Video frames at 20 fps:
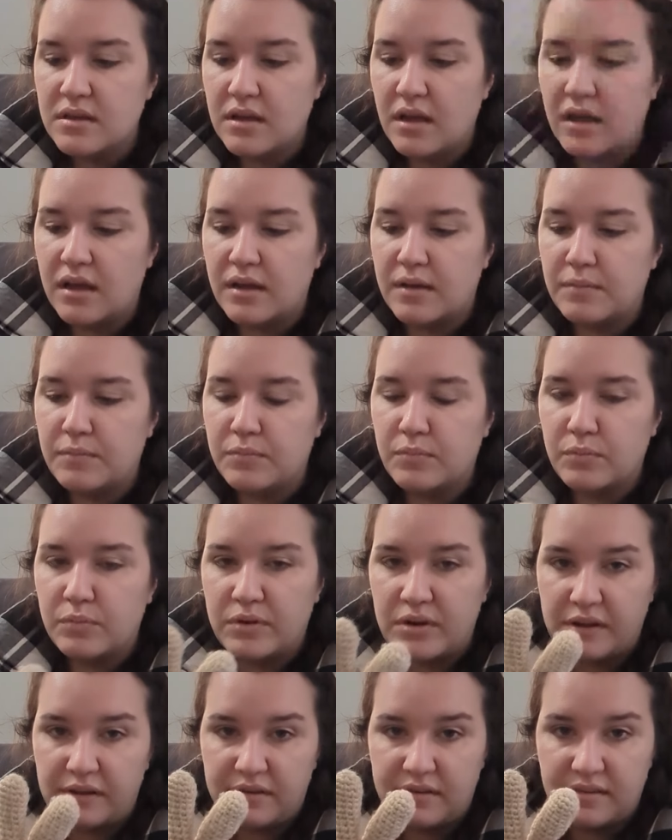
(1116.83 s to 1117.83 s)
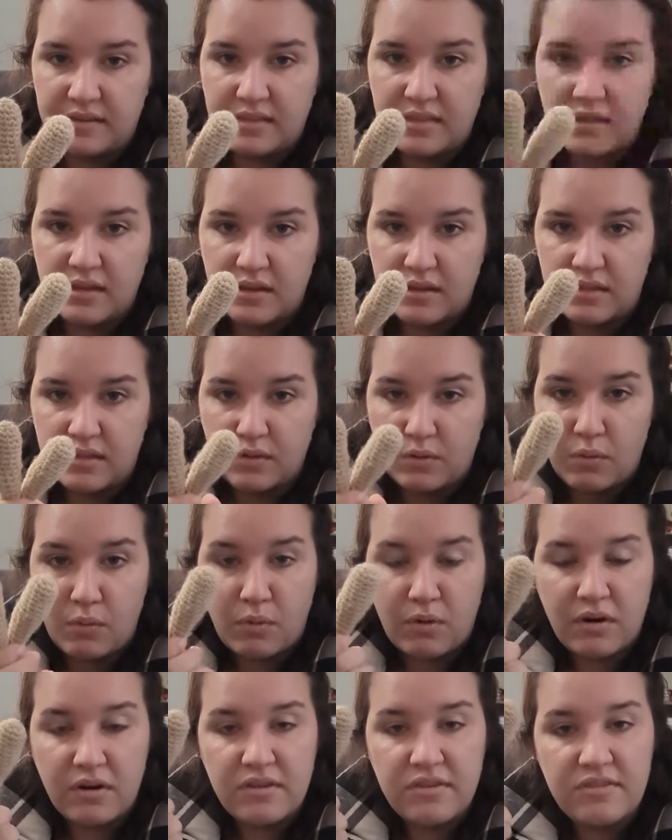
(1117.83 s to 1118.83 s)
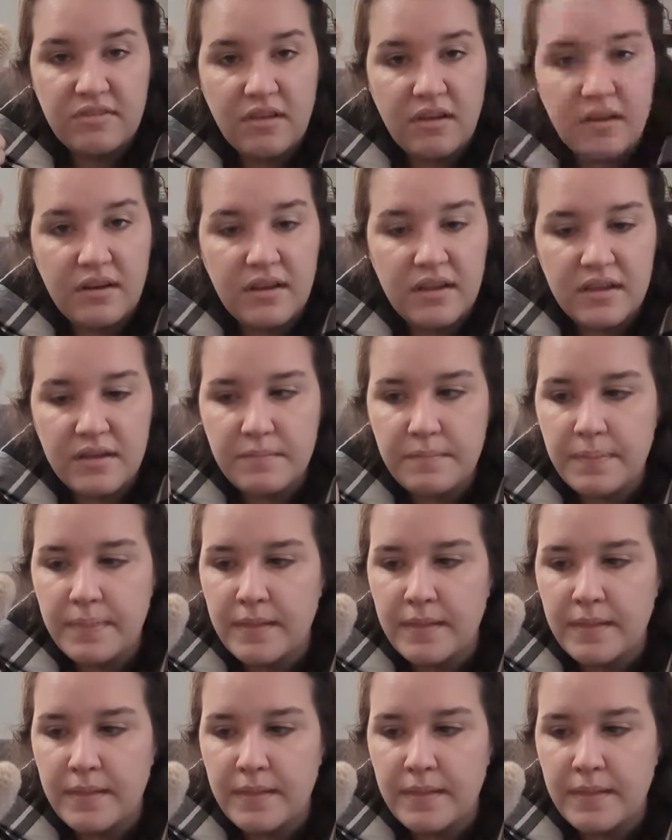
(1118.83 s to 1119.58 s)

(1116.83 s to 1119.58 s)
when I did the horns on him,